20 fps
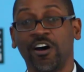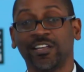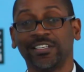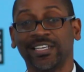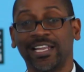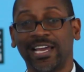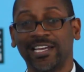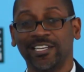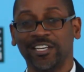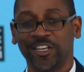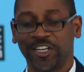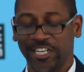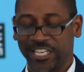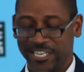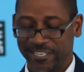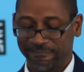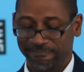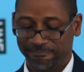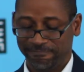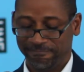online
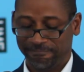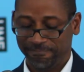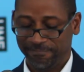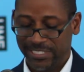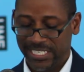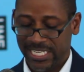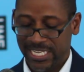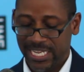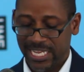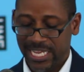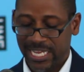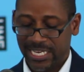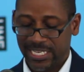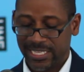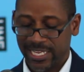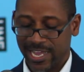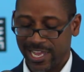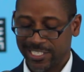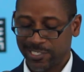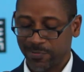learning,
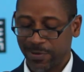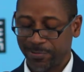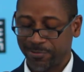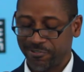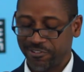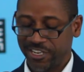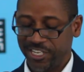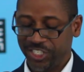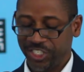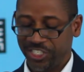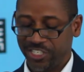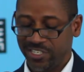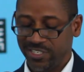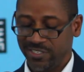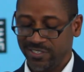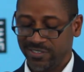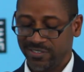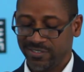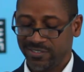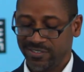class
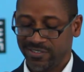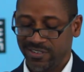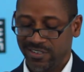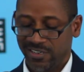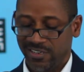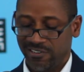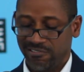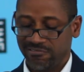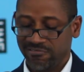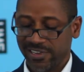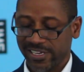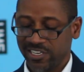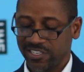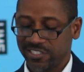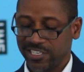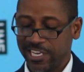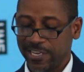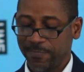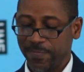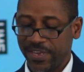preparation,
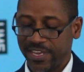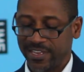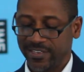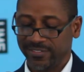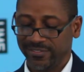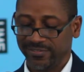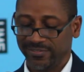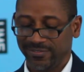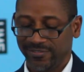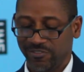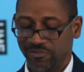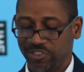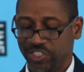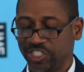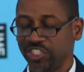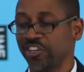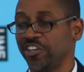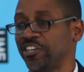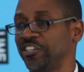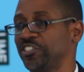record keeping,
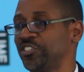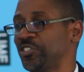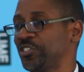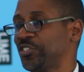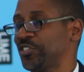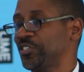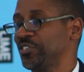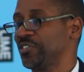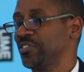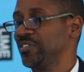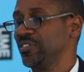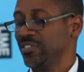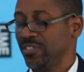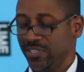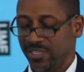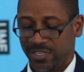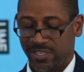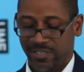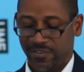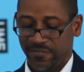research,
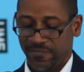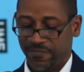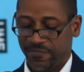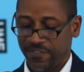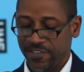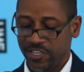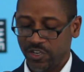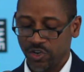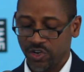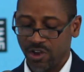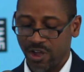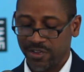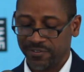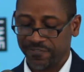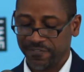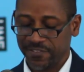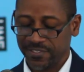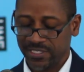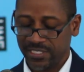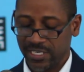video
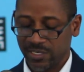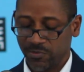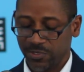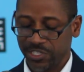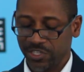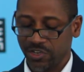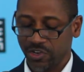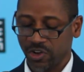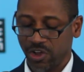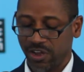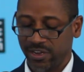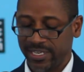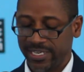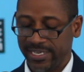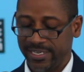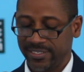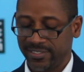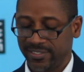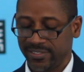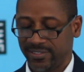conferencing with their
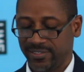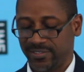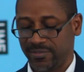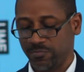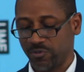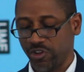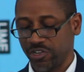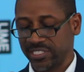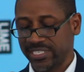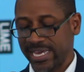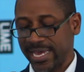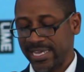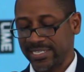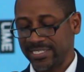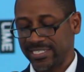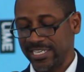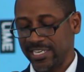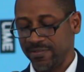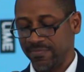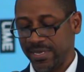colleagues,
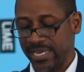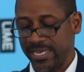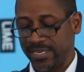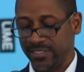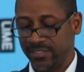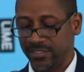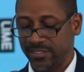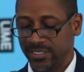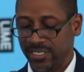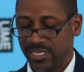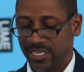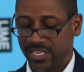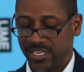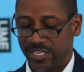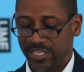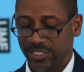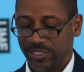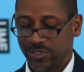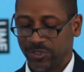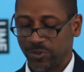broadcast
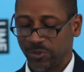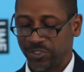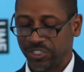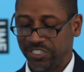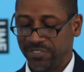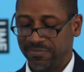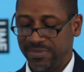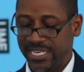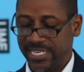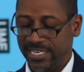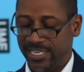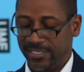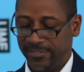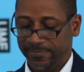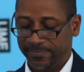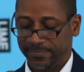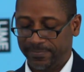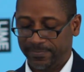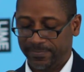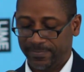email, social
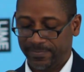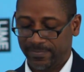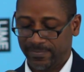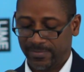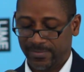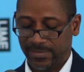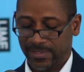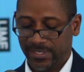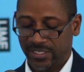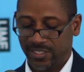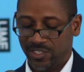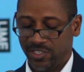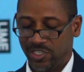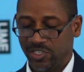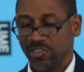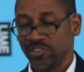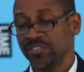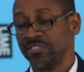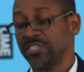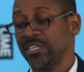
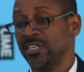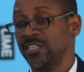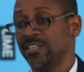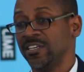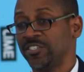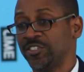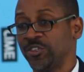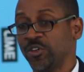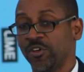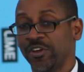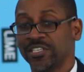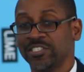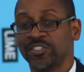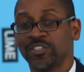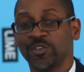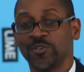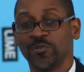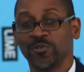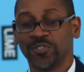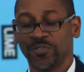media. See, there's no
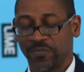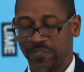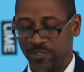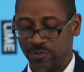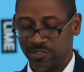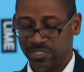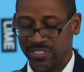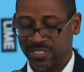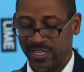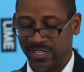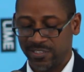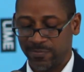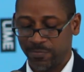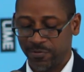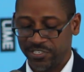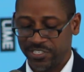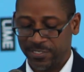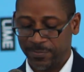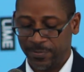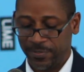excuse for you to tell the
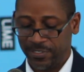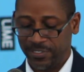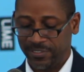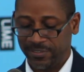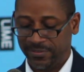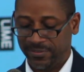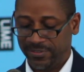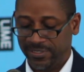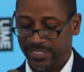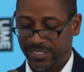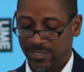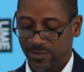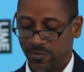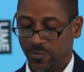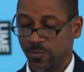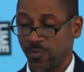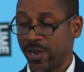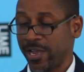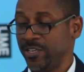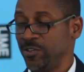
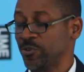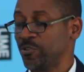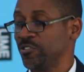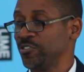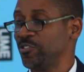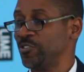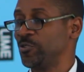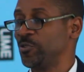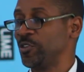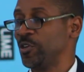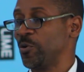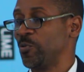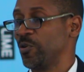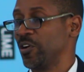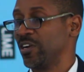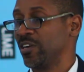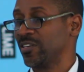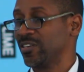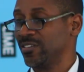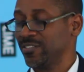principal why you couldn't do your
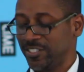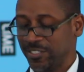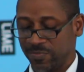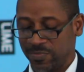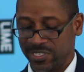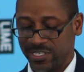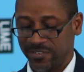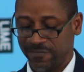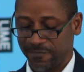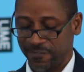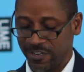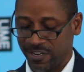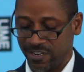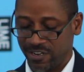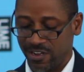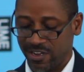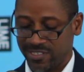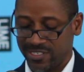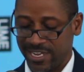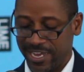work and submit it for
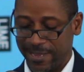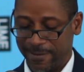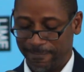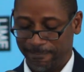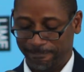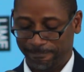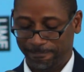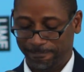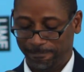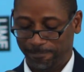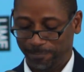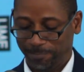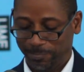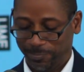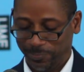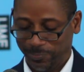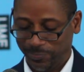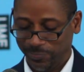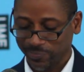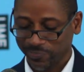her on
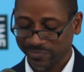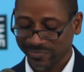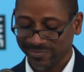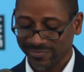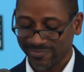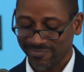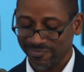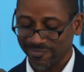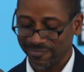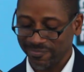time.